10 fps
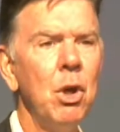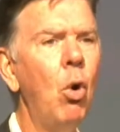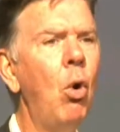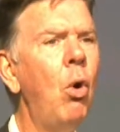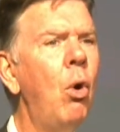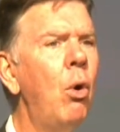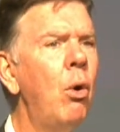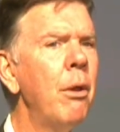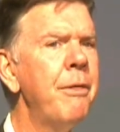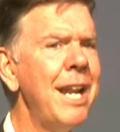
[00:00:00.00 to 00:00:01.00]

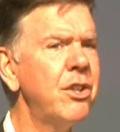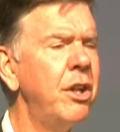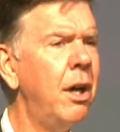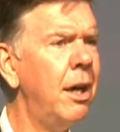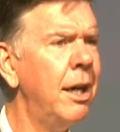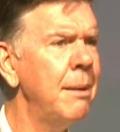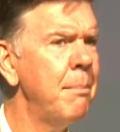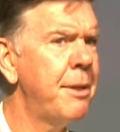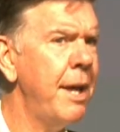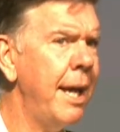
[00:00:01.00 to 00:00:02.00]
Or that
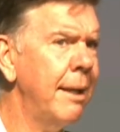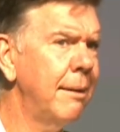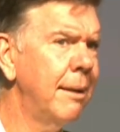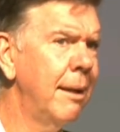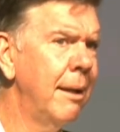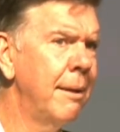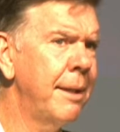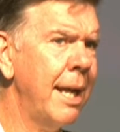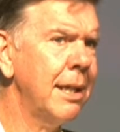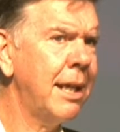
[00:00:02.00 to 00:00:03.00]
time
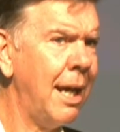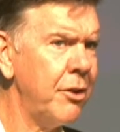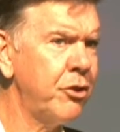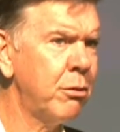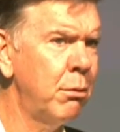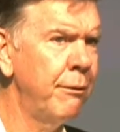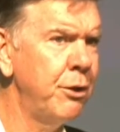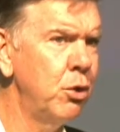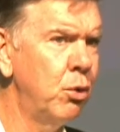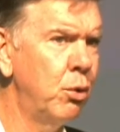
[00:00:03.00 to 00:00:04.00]
that customer
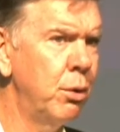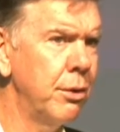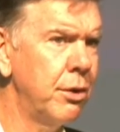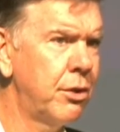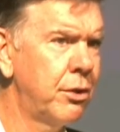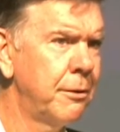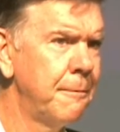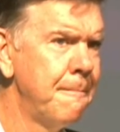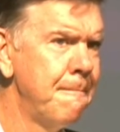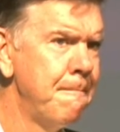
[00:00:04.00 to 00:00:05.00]
of
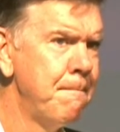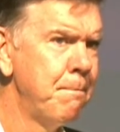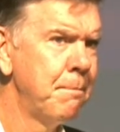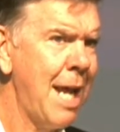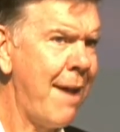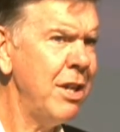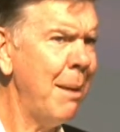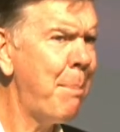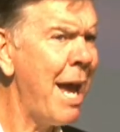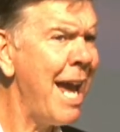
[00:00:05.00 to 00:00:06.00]
yours,
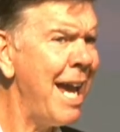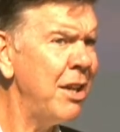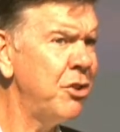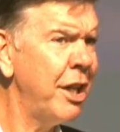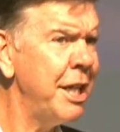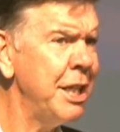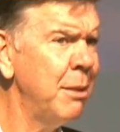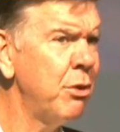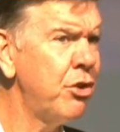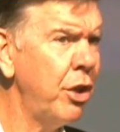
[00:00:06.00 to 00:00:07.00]
having a bad day
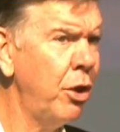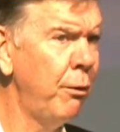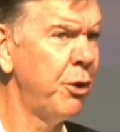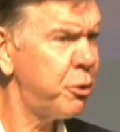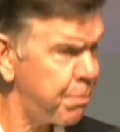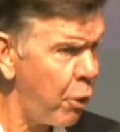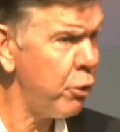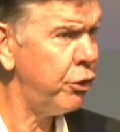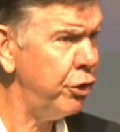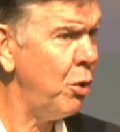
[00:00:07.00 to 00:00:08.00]
themselves,
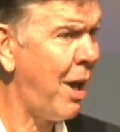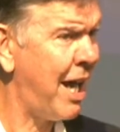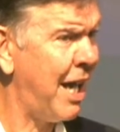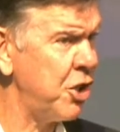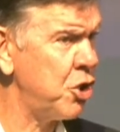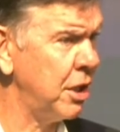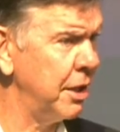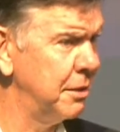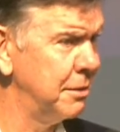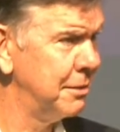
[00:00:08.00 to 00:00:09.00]
spoke to you harshly.